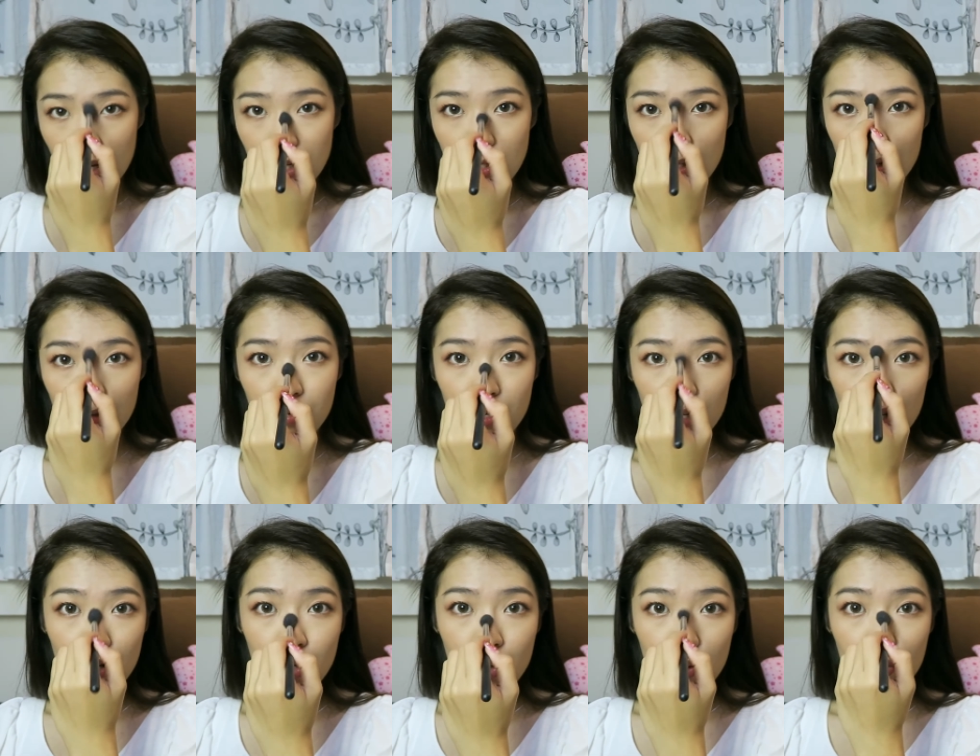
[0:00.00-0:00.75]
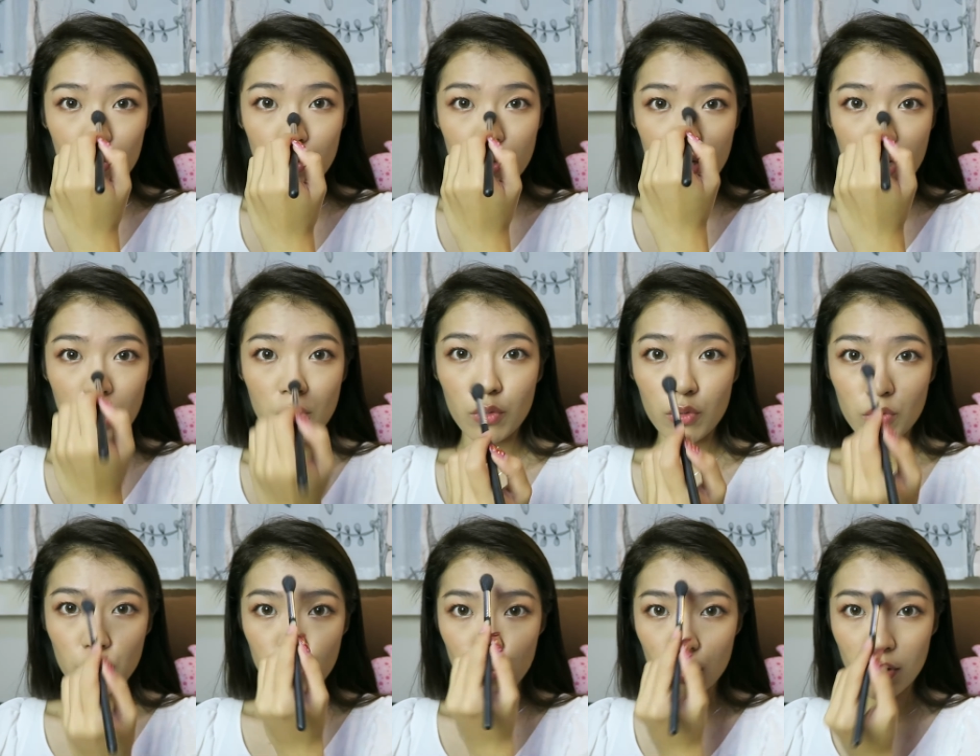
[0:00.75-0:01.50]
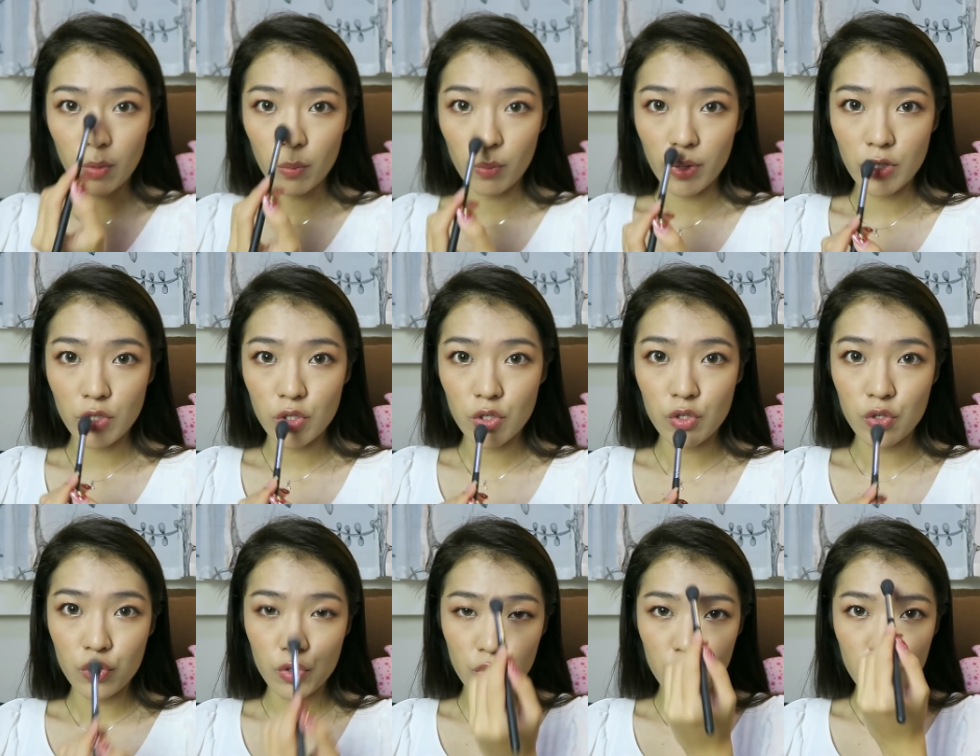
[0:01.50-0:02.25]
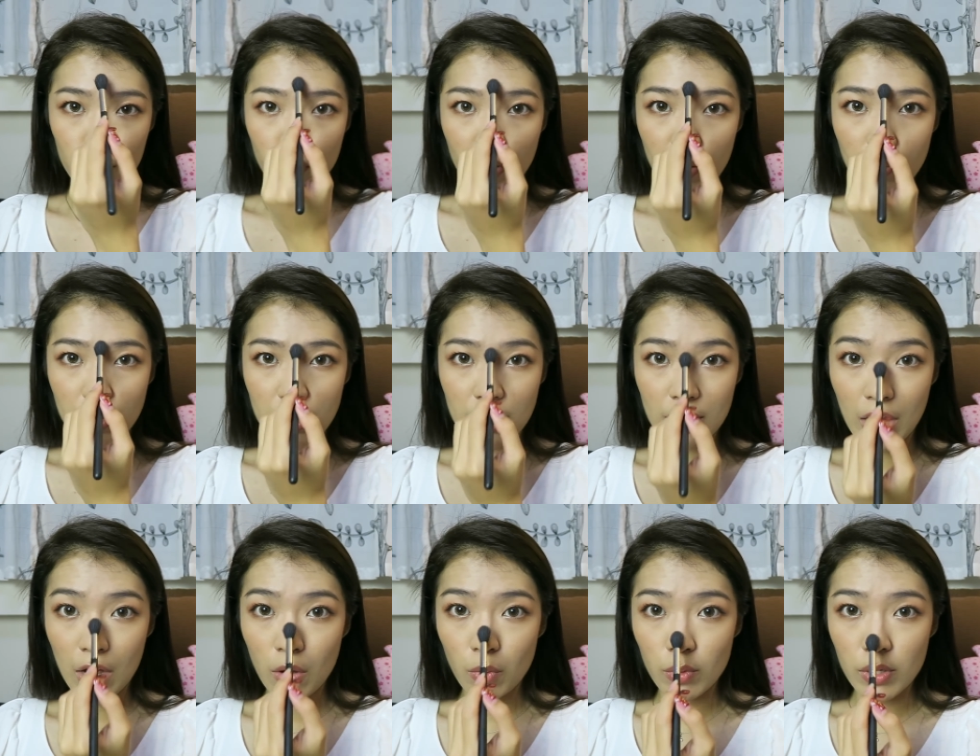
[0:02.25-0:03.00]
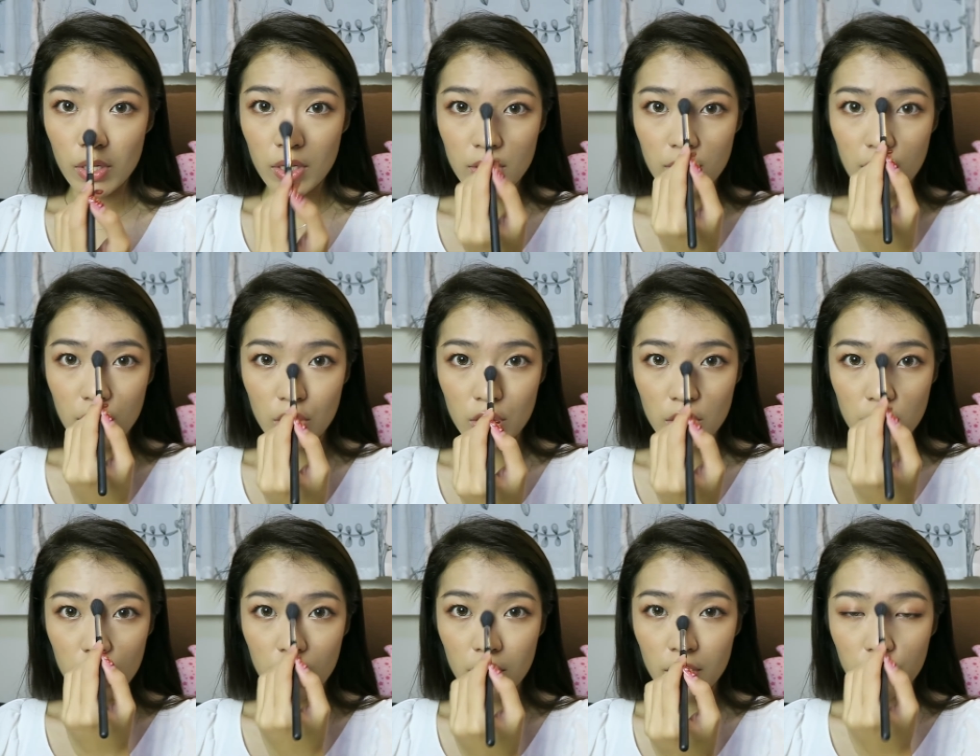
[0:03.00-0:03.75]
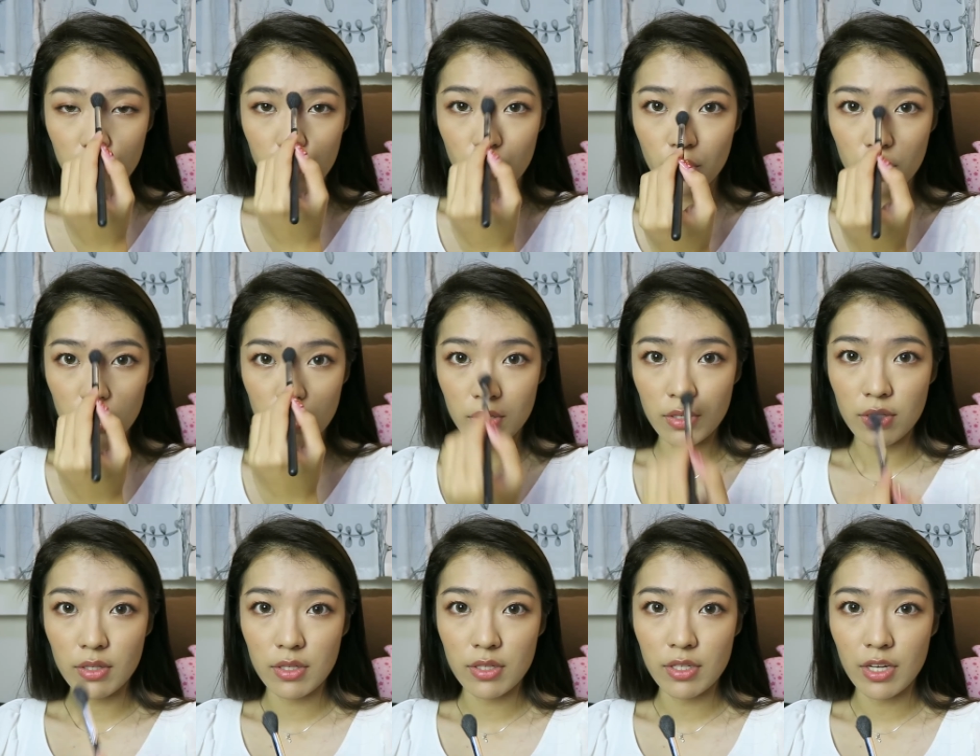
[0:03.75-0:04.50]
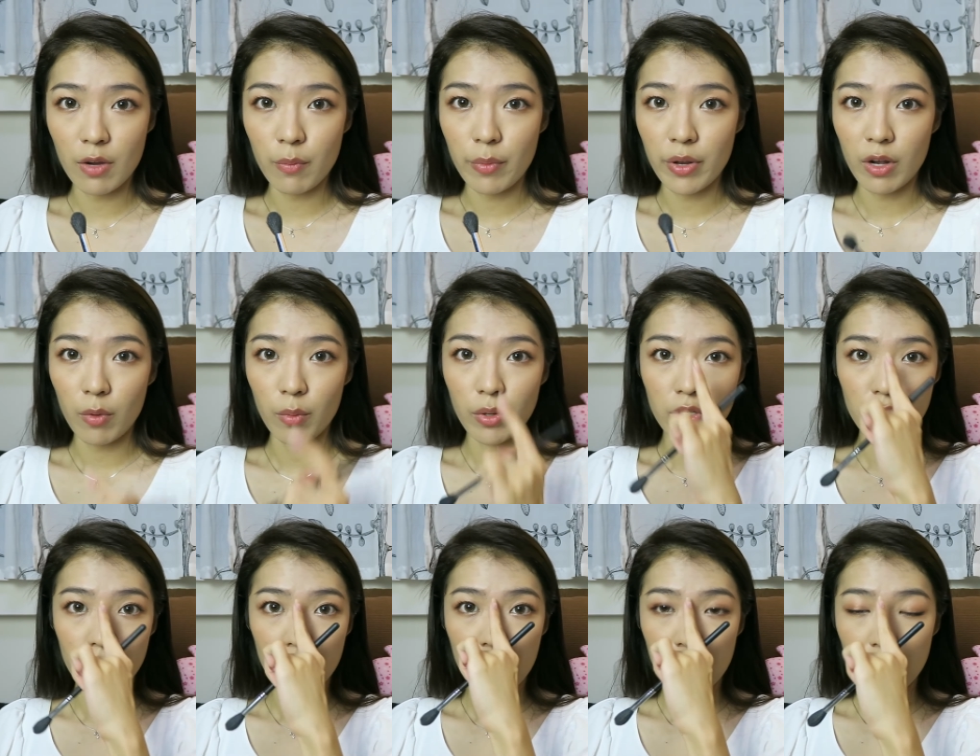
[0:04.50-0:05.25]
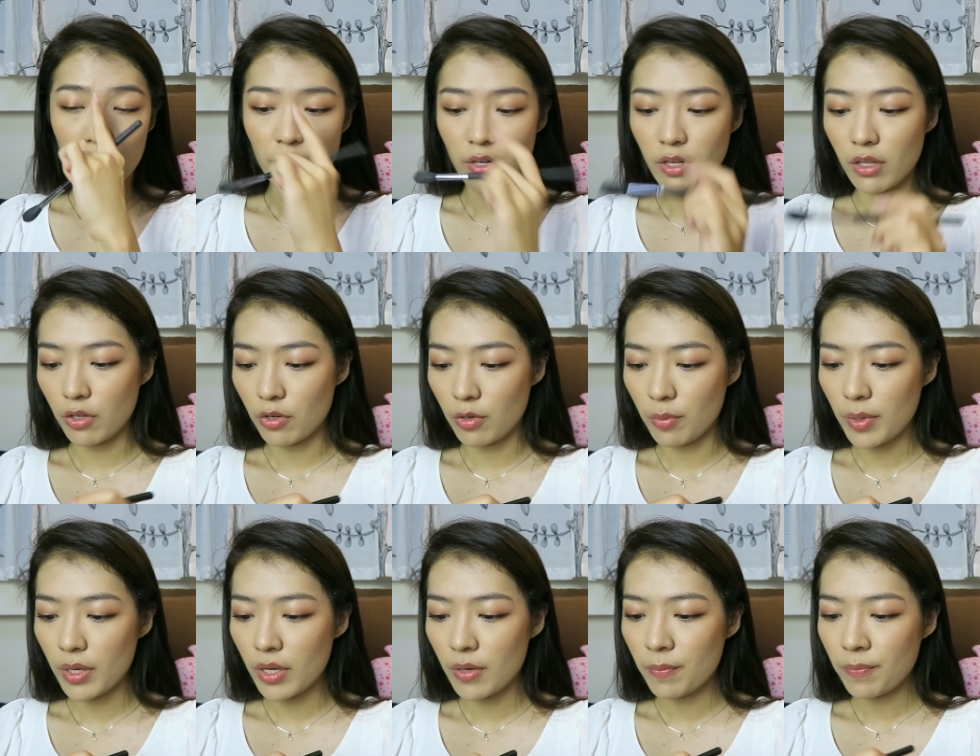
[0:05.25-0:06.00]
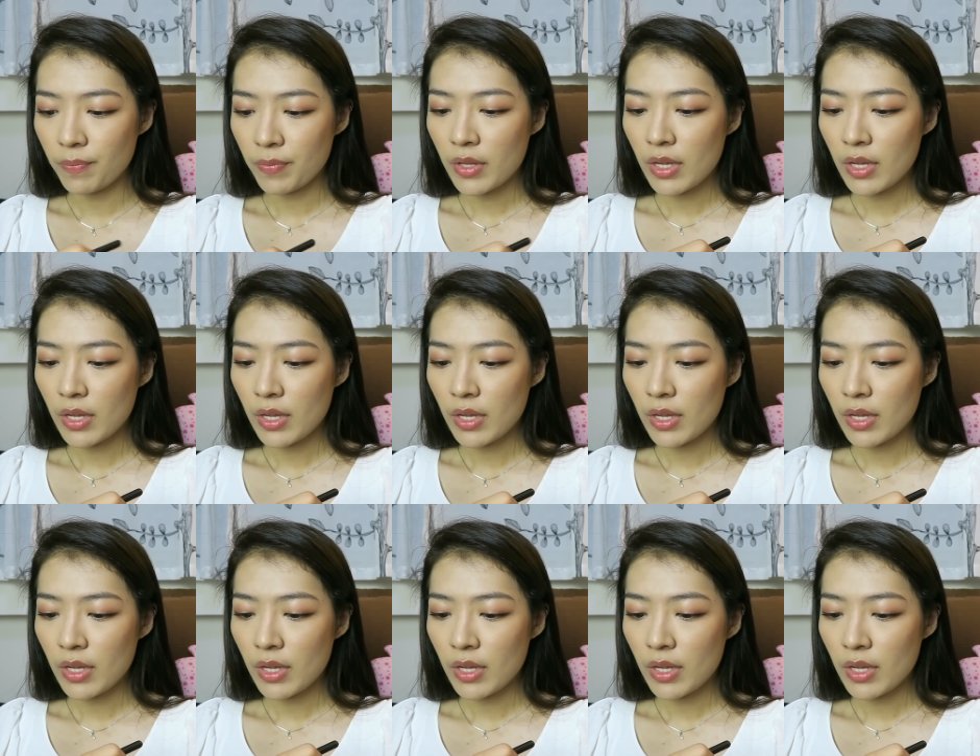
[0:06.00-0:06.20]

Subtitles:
So for the nose, I don't do like one stripe downwards. I just focus on this side, but I want to elevate a little bit.